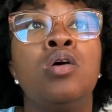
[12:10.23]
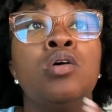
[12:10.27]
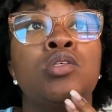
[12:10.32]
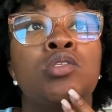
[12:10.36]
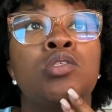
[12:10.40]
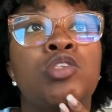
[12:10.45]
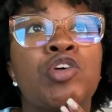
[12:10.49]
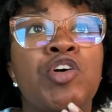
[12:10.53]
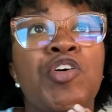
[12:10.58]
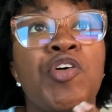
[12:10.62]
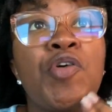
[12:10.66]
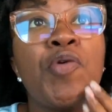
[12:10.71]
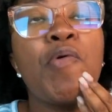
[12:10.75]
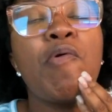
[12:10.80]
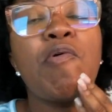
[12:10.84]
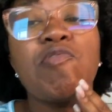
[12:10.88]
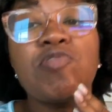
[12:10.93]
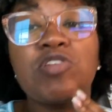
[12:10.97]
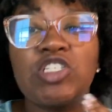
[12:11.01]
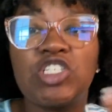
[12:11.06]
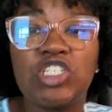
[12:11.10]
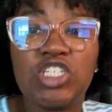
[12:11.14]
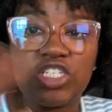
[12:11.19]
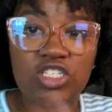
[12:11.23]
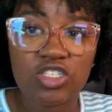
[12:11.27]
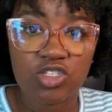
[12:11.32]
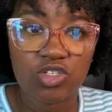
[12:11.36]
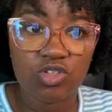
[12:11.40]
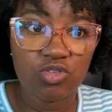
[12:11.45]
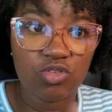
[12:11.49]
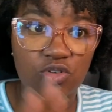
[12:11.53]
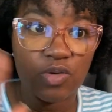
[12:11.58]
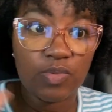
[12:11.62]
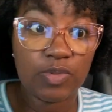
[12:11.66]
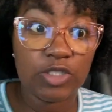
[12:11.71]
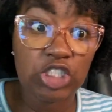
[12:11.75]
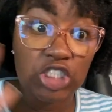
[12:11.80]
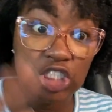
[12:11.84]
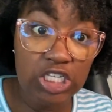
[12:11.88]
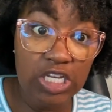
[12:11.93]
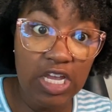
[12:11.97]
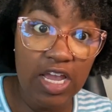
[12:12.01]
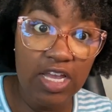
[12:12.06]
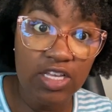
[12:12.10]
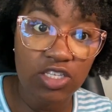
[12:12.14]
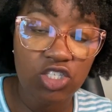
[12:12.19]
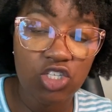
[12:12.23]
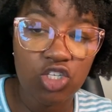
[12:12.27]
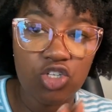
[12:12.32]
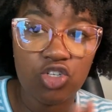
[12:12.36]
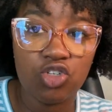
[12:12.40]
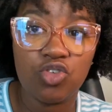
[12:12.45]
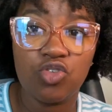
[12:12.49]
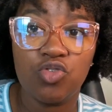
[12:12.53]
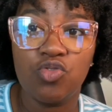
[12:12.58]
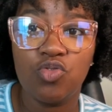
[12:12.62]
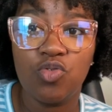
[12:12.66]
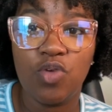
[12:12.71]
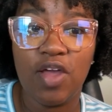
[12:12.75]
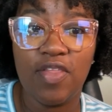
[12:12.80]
So, she's doing what she has to do.